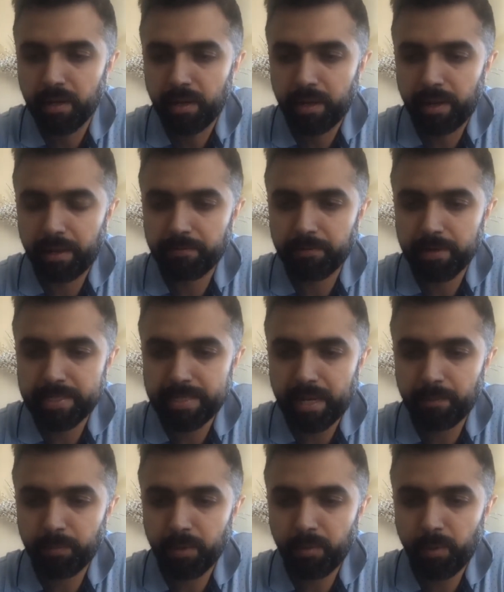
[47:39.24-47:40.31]
Like for
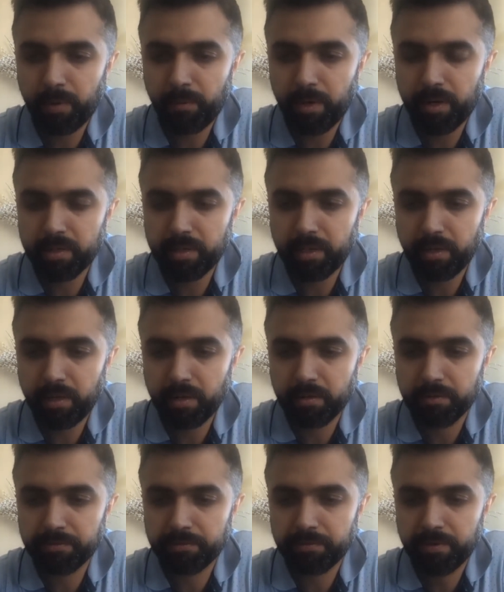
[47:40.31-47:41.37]
example, when we are thinking
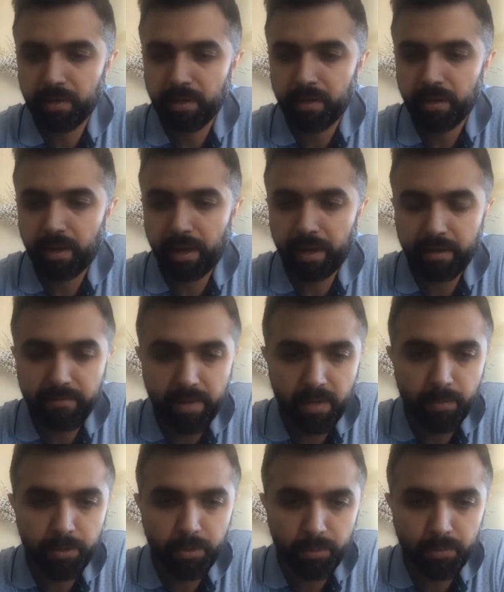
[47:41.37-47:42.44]
of like
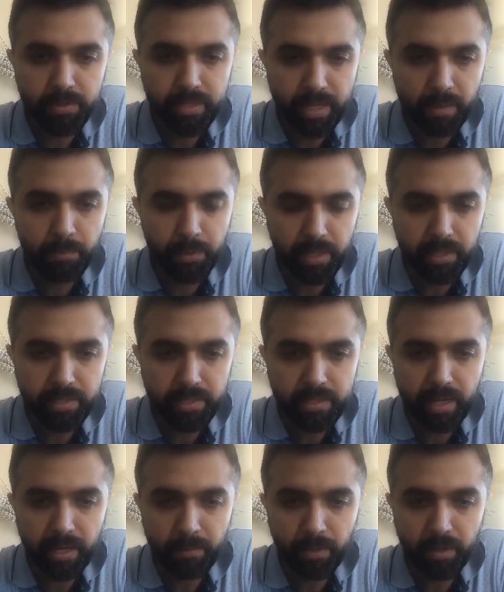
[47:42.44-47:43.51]
developer tools
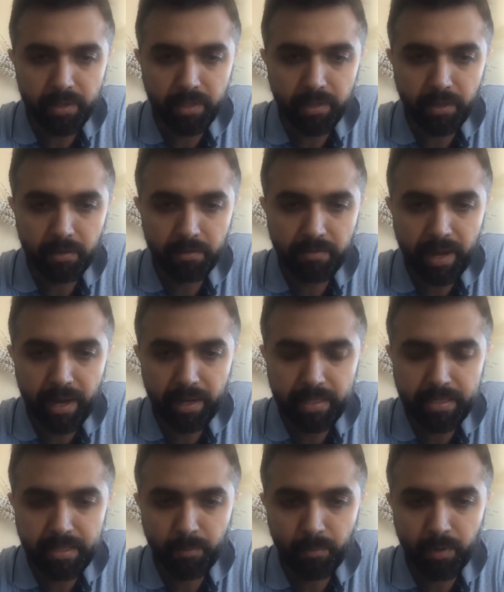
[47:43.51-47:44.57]
companies and we are thinking of
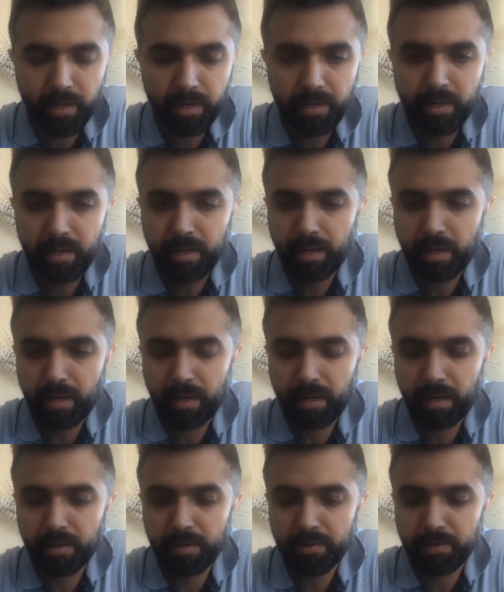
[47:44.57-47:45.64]
hiring someone
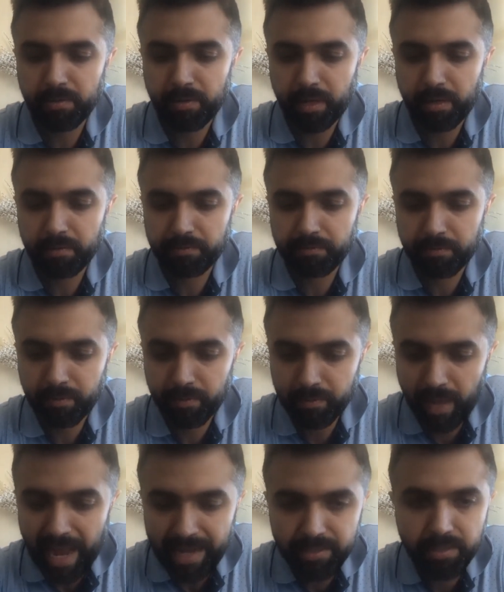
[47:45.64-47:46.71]
to kind of
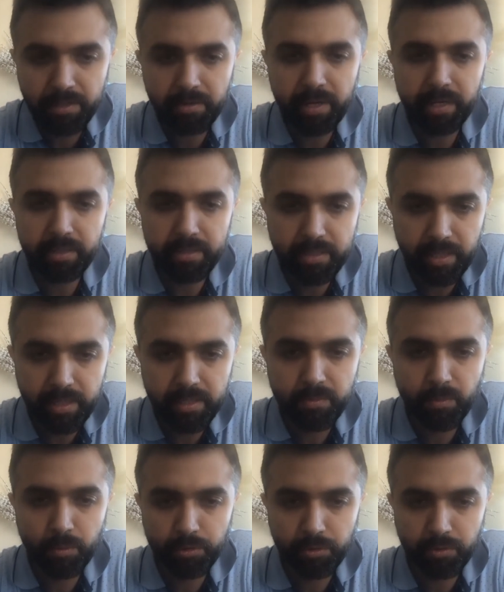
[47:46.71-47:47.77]
accelerate the
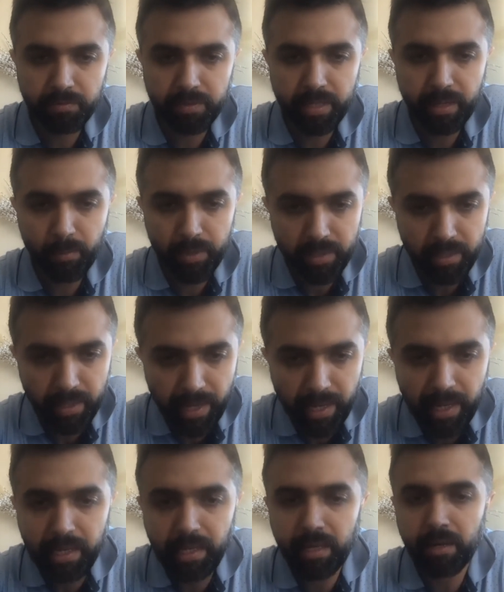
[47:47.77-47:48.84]
sales motion over there, whether an
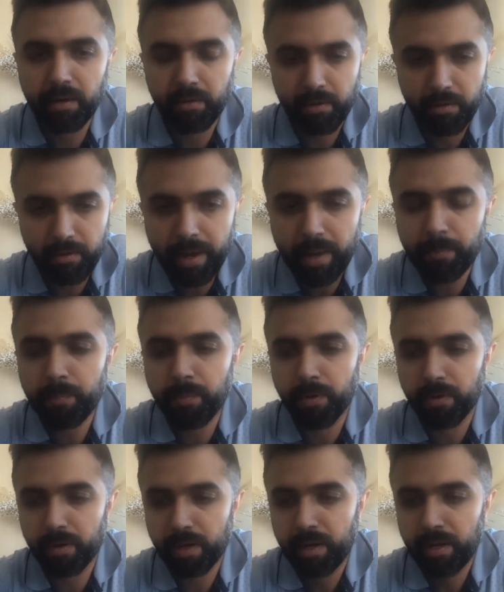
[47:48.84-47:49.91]
AE or a rep
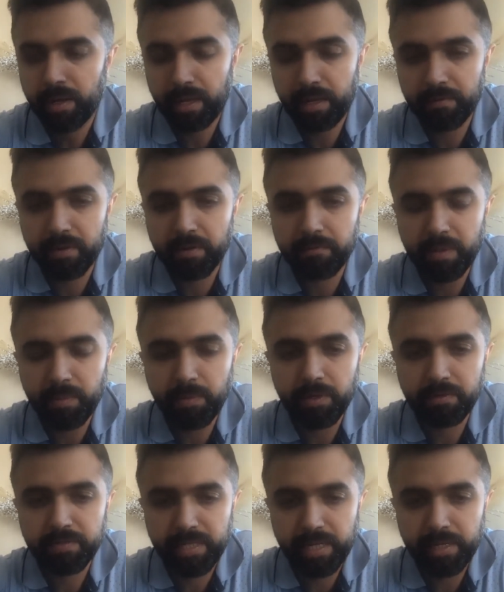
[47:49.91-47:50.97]
or even a VP
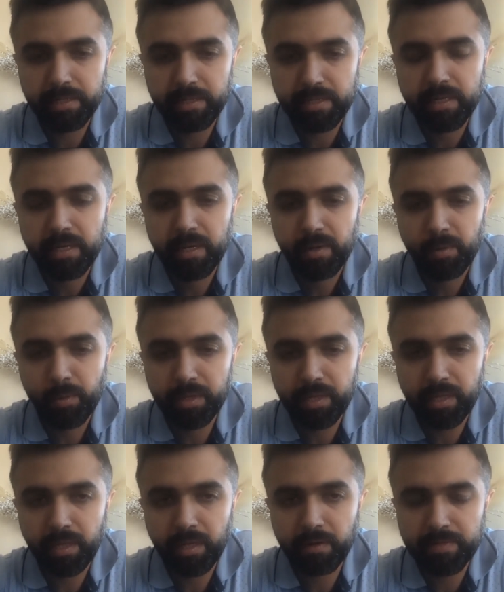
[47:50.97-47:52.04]
of sales, we're
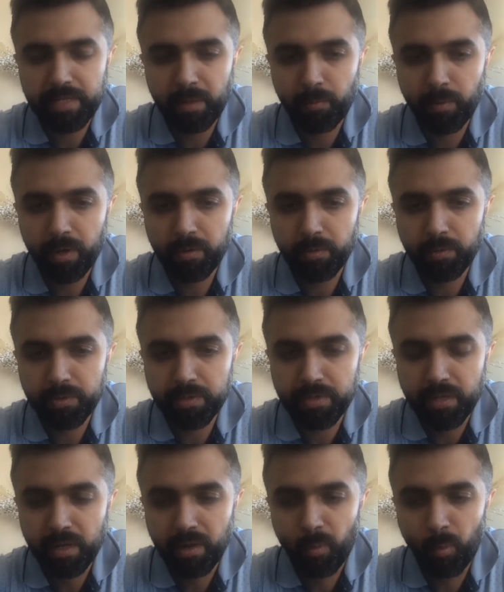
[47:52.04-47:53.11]
thinking of someone
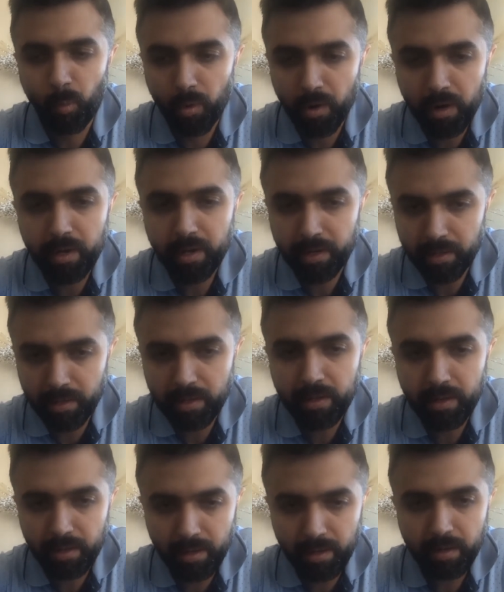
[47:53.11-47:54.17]
who's worked
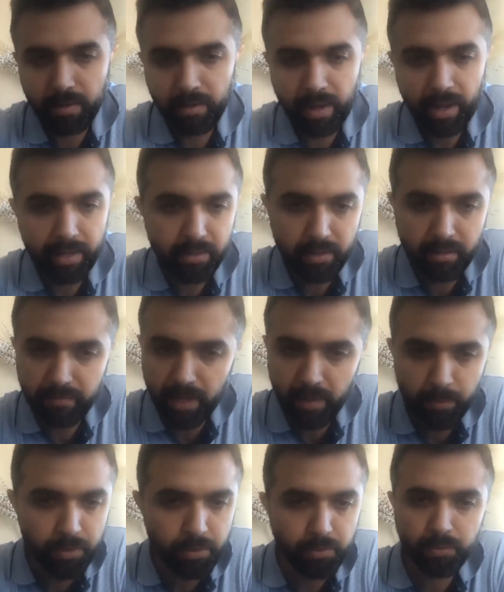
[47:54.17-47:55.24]
in either
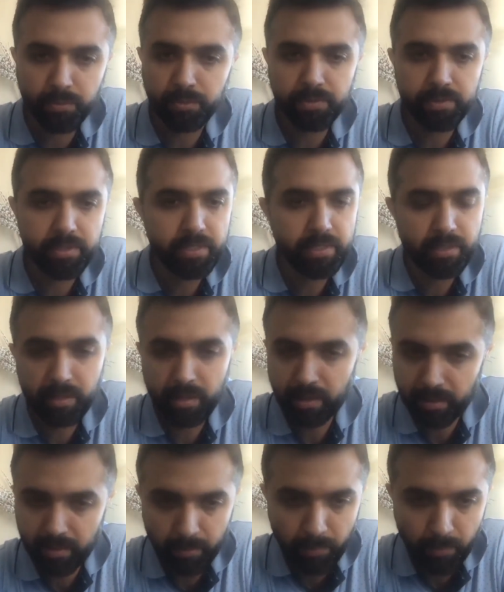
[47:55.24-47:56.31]
developer tools,
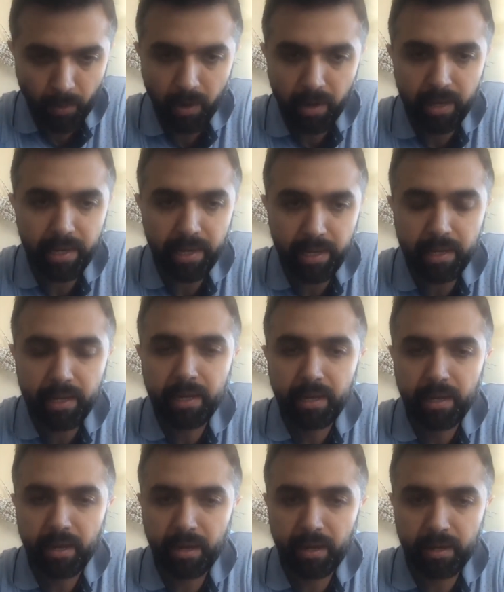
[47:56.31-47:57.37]
broadly
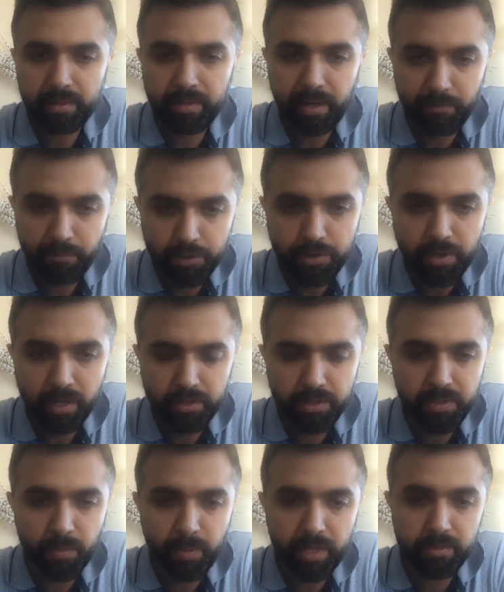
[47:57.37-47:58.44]
the
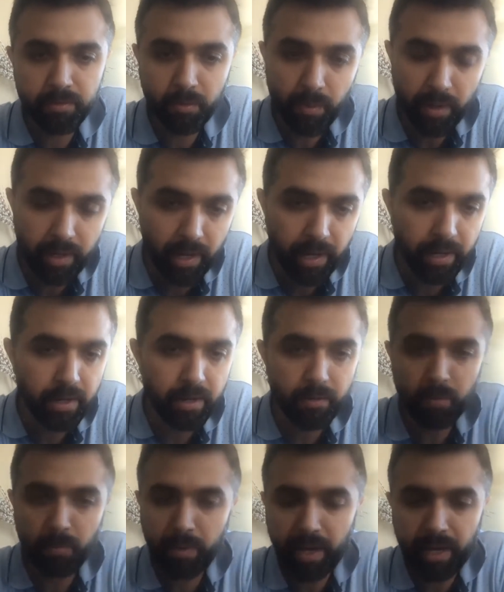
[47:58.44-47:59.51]
infrastructure space, could be data,
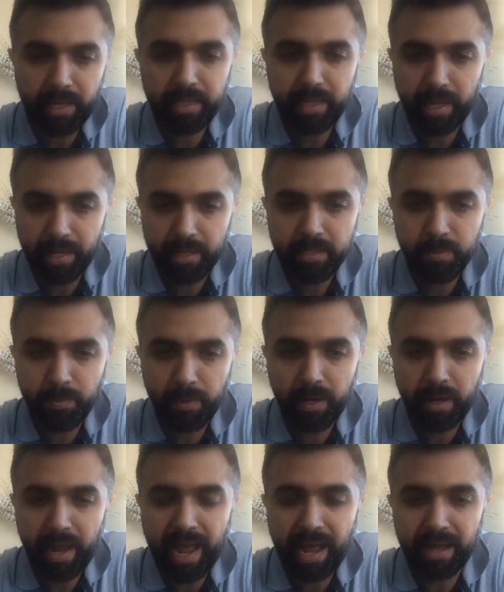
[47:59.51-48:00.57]
could be anything else,
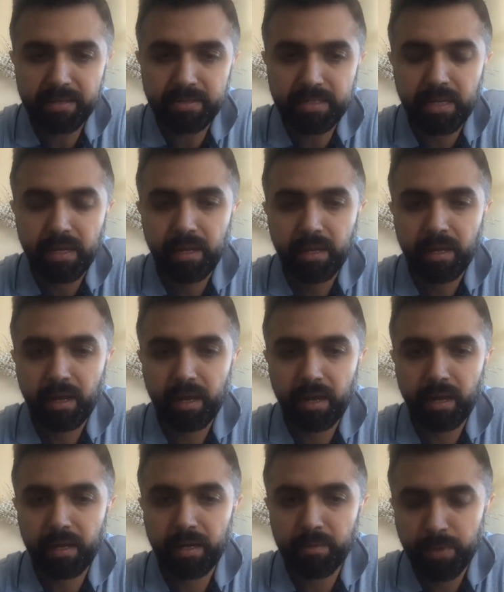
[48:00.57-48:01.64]
but has
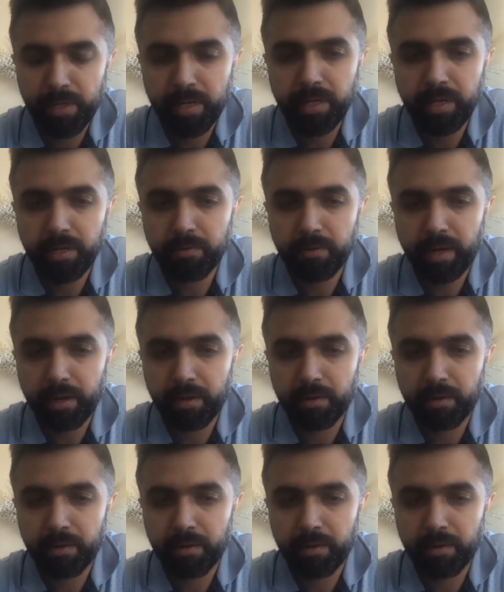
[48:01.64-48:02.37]
an ability to kind